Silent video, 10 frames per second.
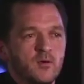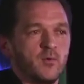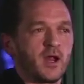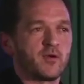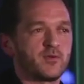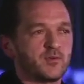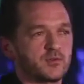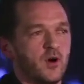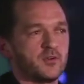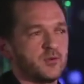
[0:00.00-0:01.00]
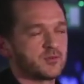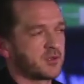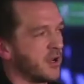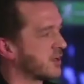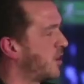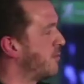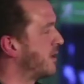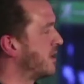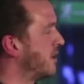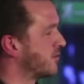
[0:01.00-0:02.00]
When I first started doing
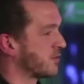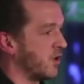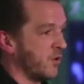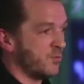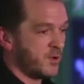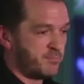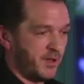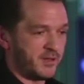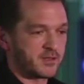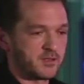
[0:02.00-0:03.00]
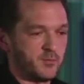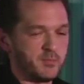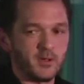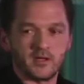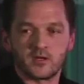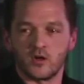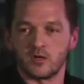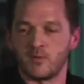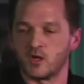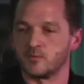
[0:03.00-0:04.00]
Sky.com years ago, we built a
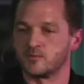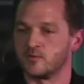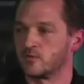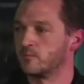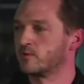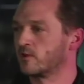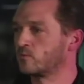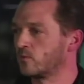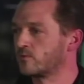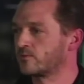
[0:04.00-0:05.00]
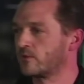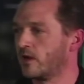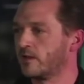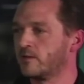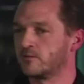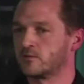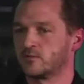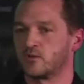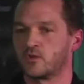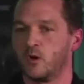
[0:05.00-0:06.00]
content management system because that's what
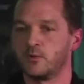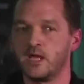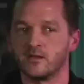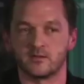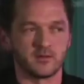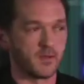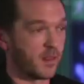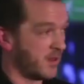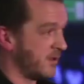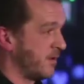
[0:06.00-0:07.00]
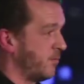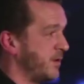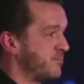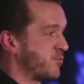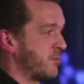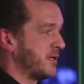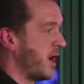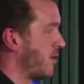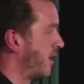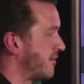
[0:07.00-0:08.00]
Sky.com needed. We probably
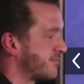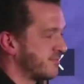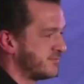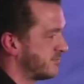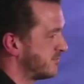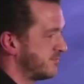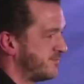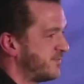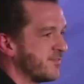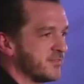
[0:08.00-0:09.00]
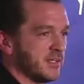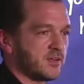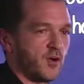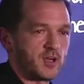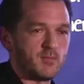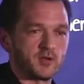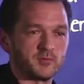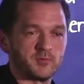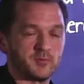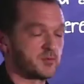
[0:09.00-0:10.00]
now have 50 content
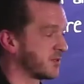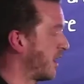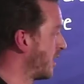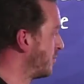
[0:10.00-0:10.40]
management systems at Sky.